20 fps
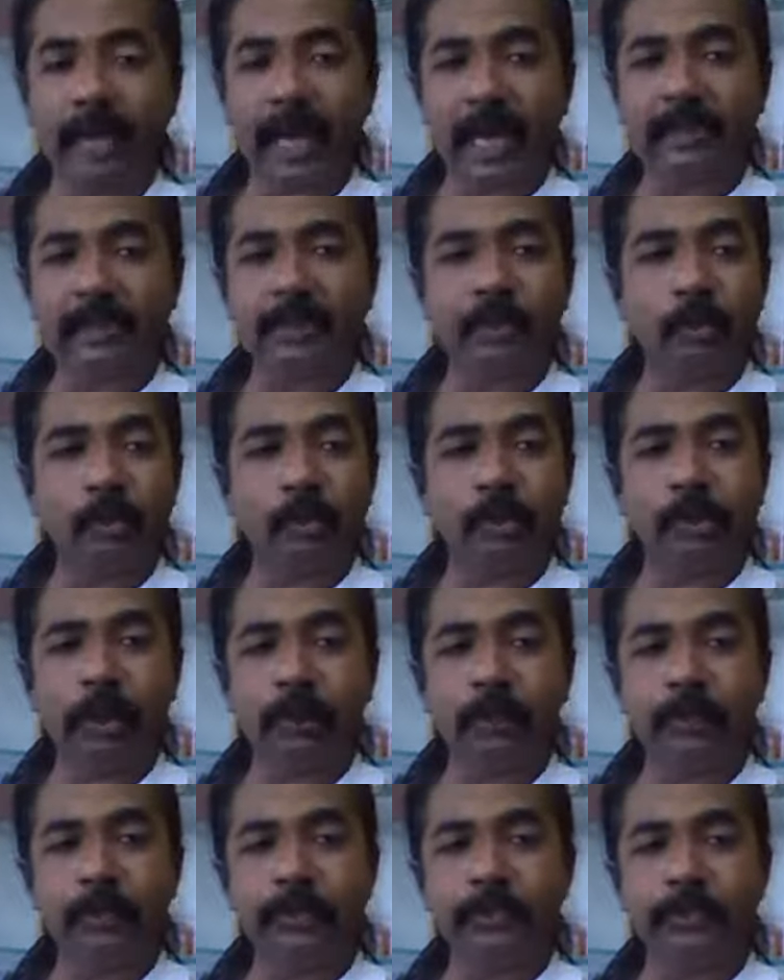catch those
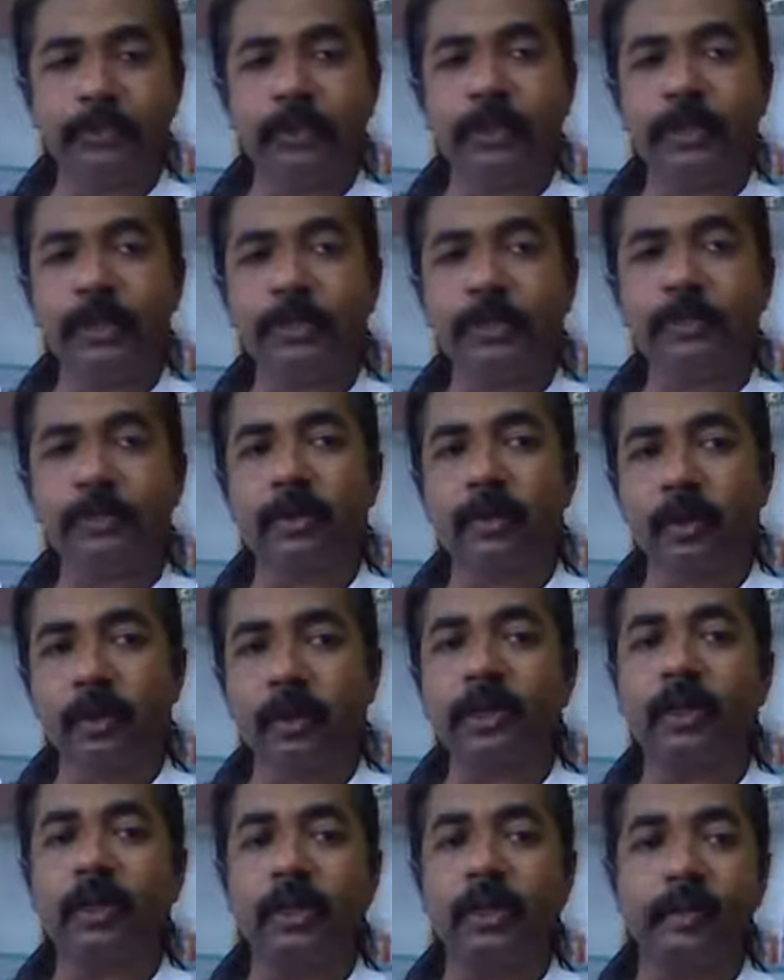opportunities or
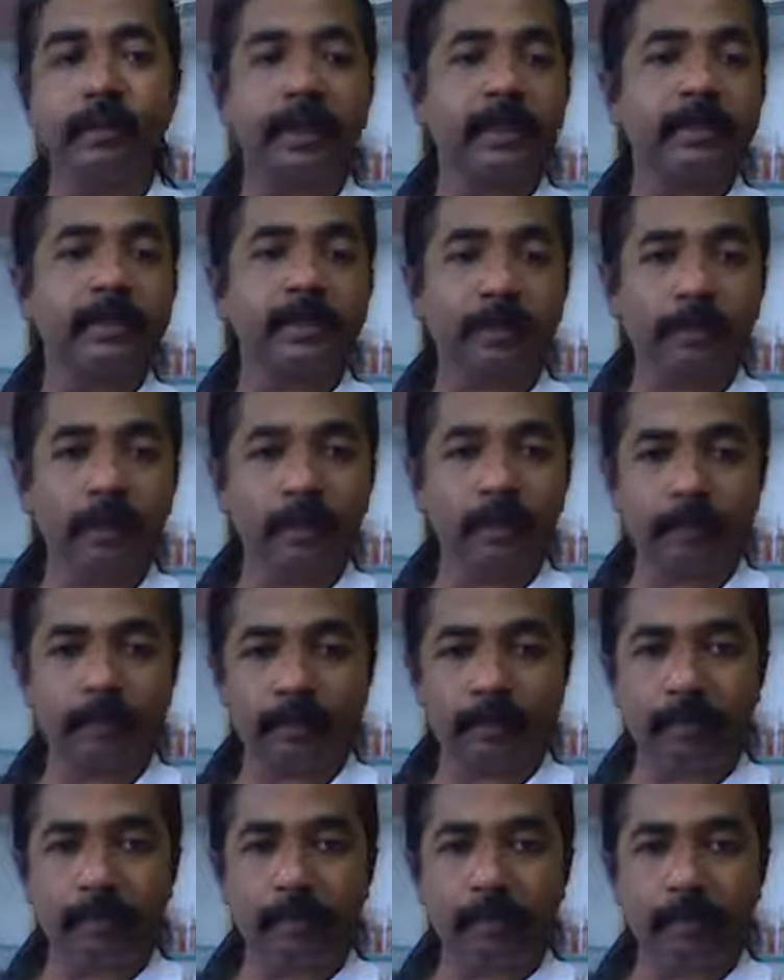not depends
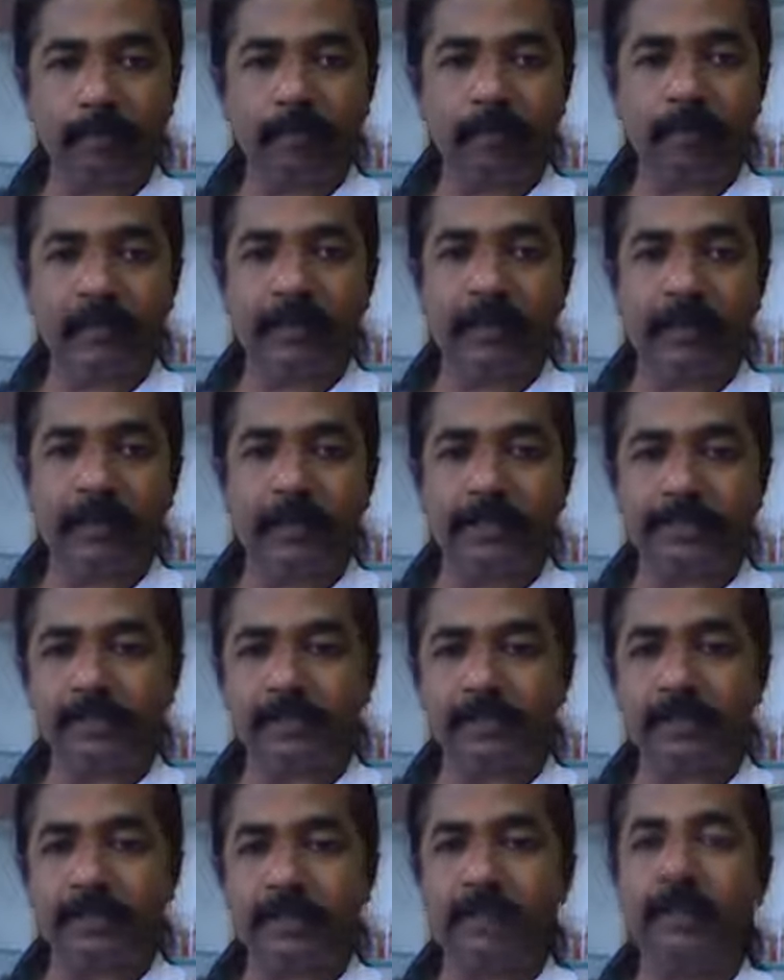upon my final
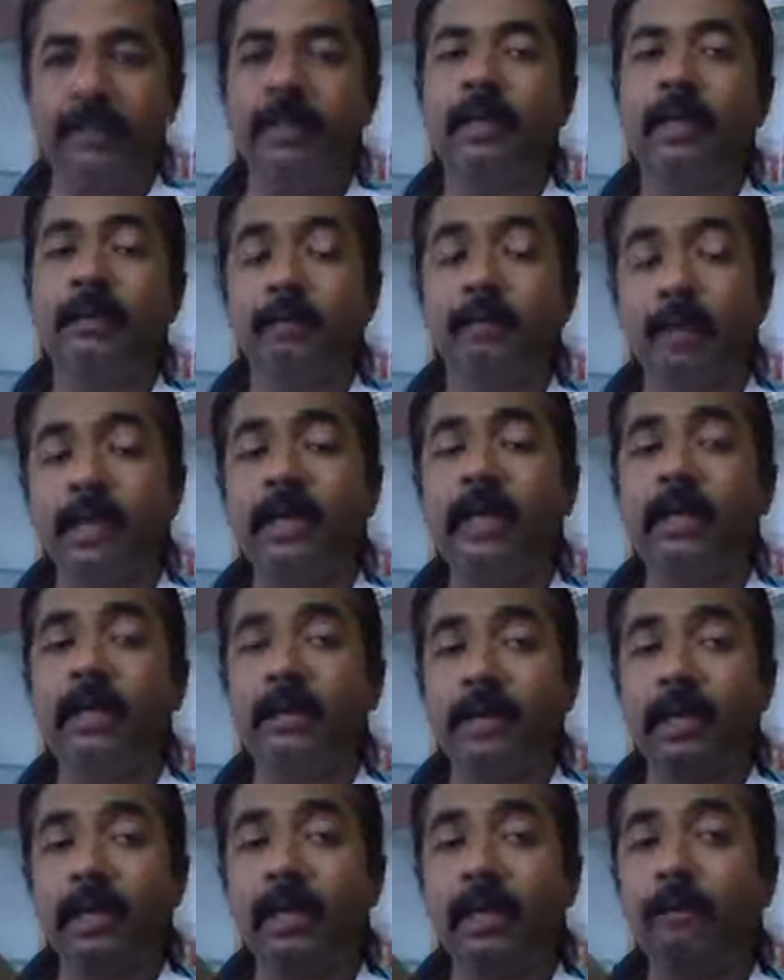decision. But
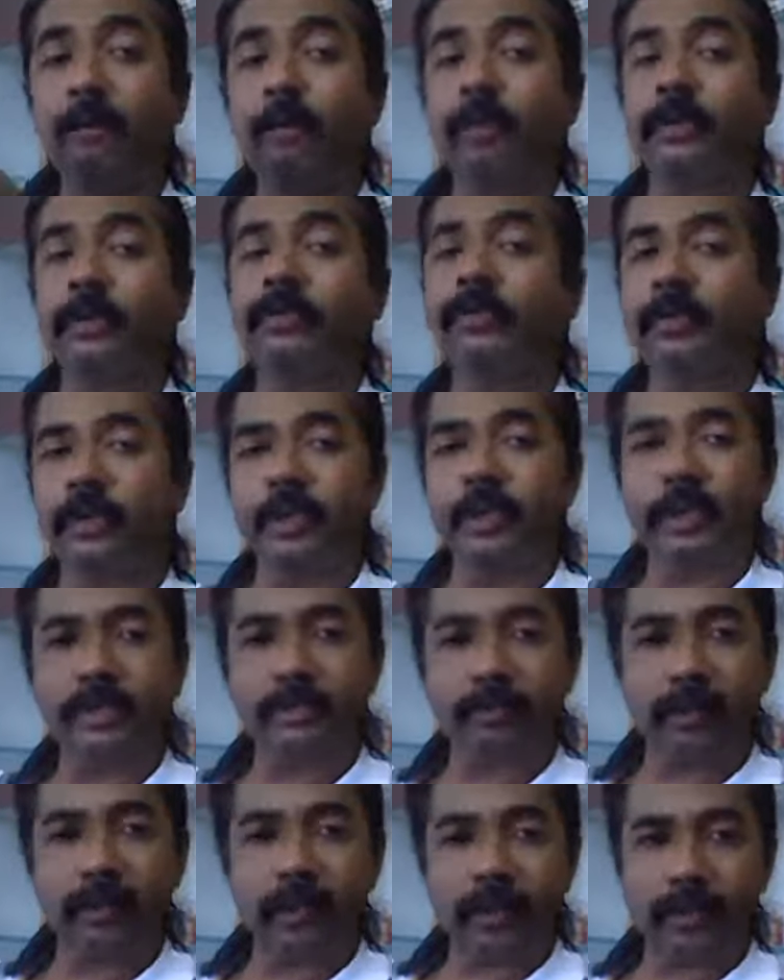
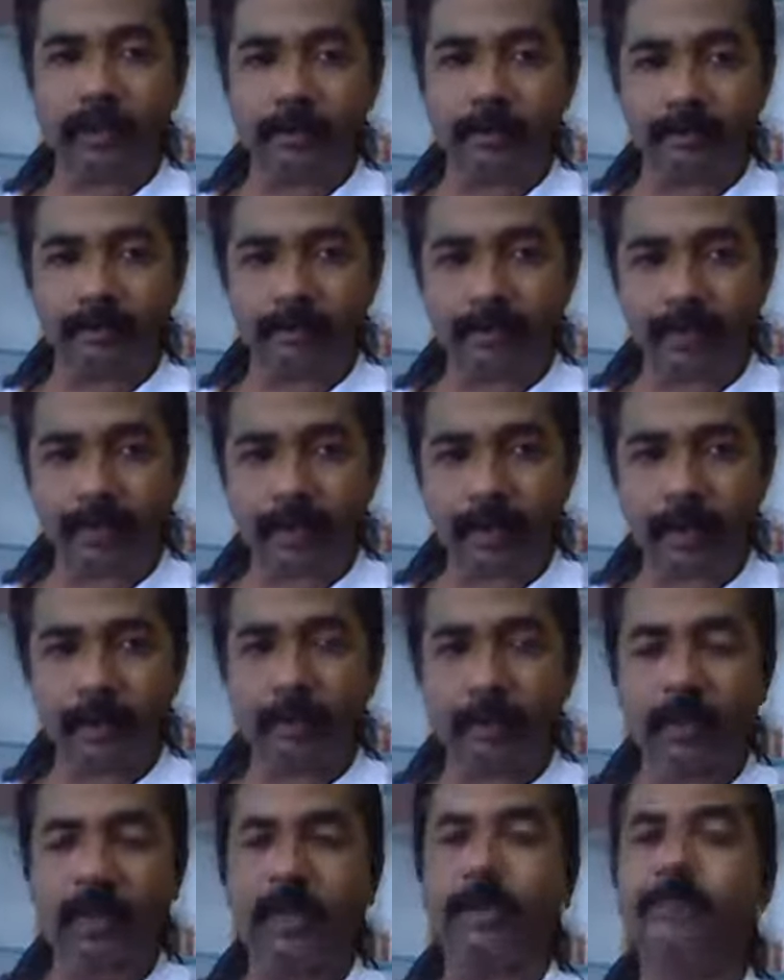opportunities will come.
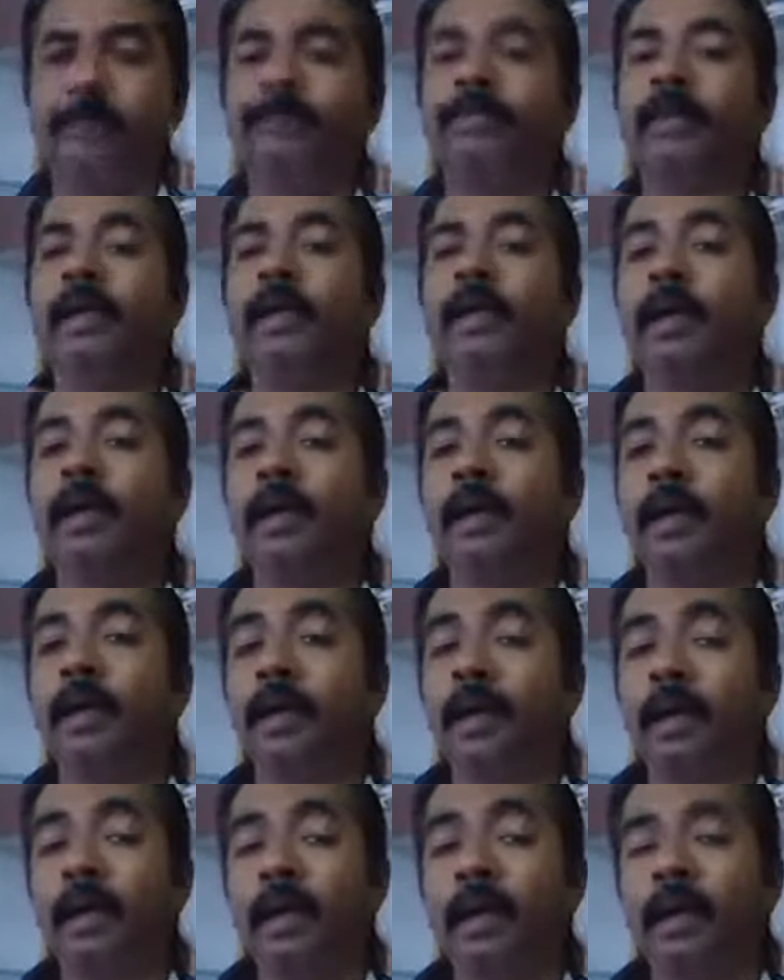Okay.
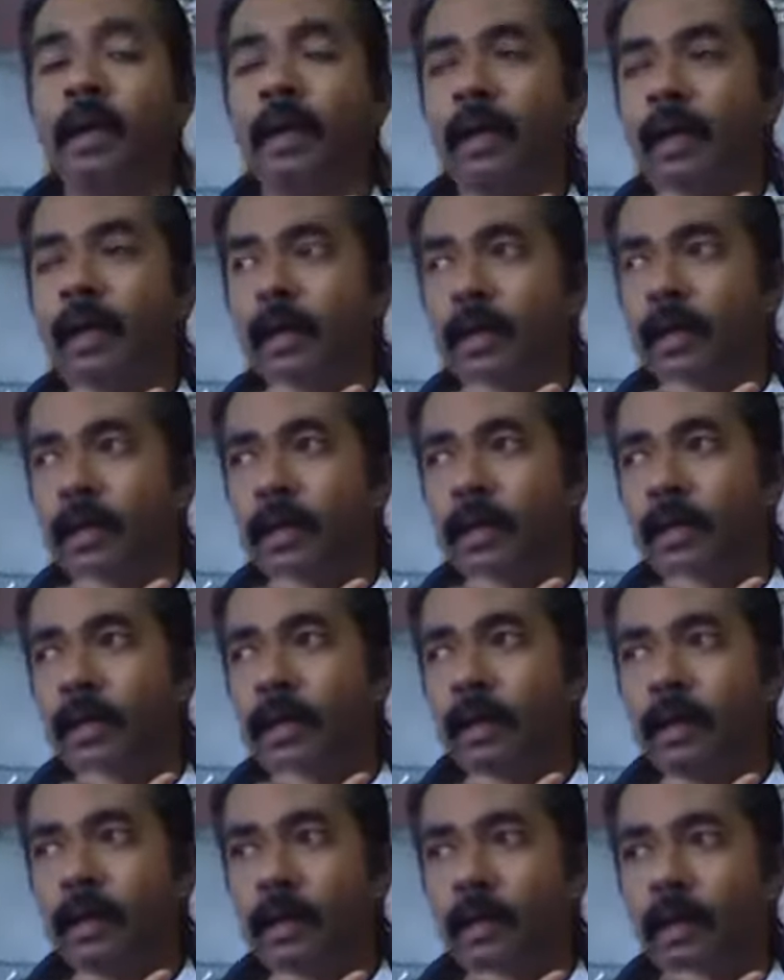
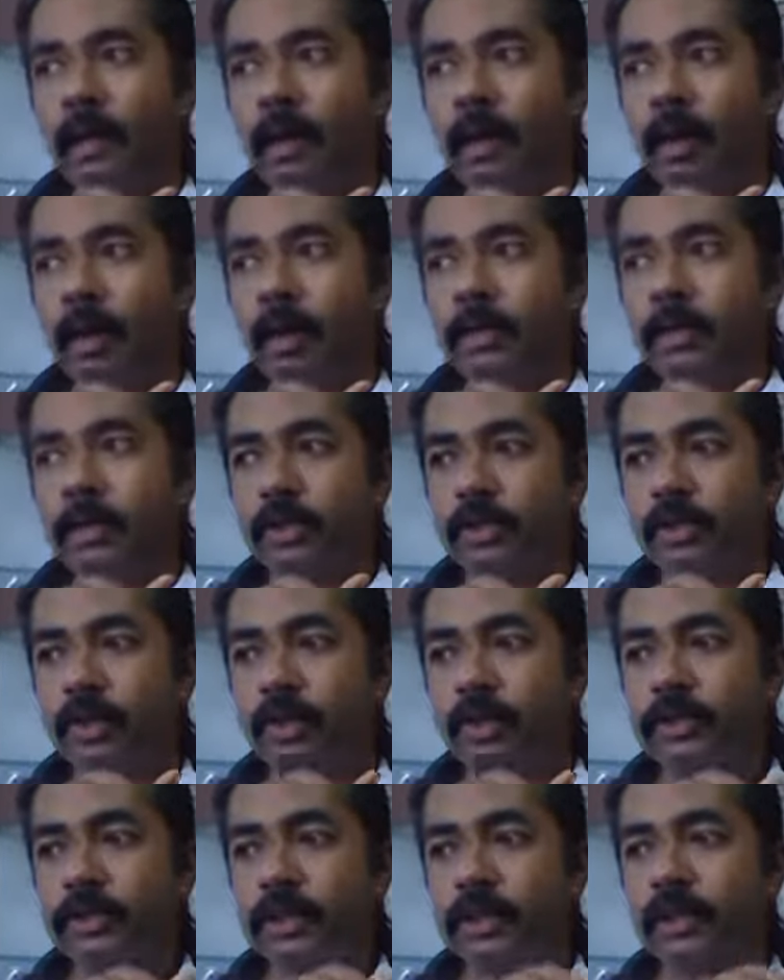It also
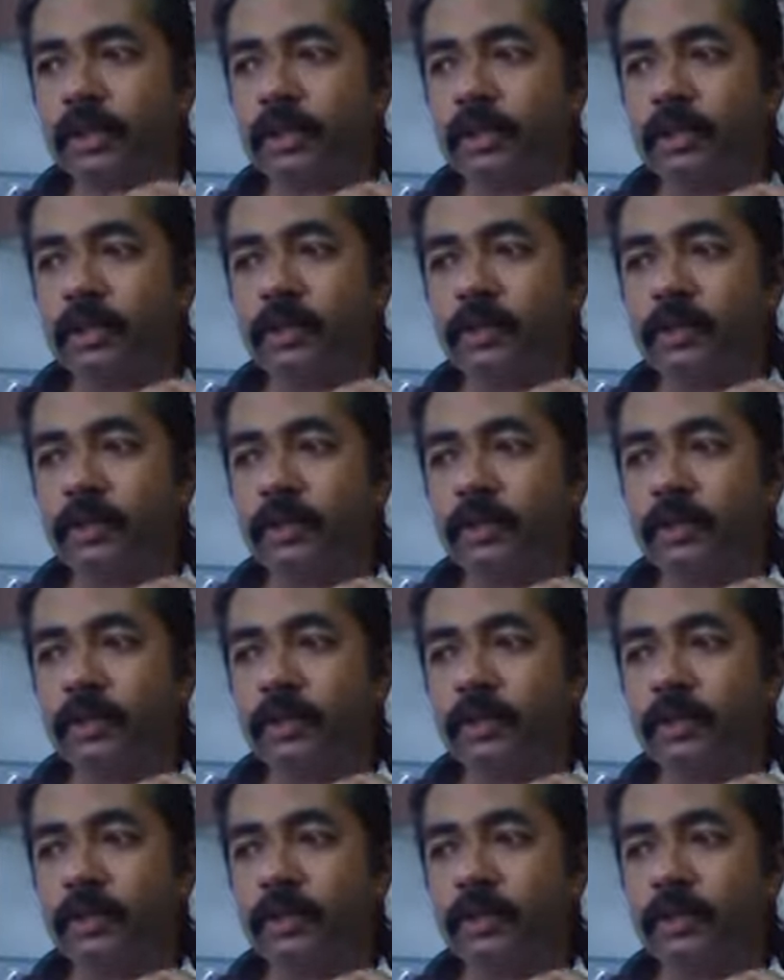shows that